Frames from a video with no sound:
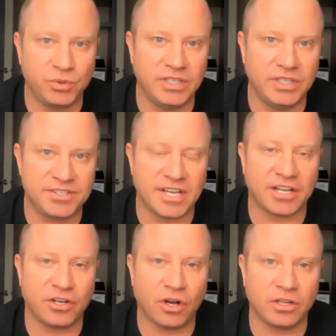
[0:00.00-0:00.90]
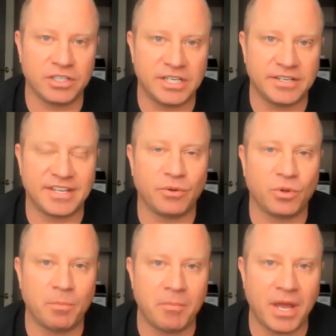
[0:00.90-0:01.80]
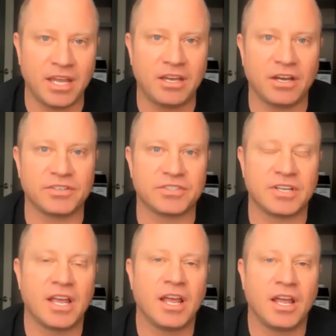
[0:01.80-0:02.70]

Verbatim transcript: to these technologies that will make us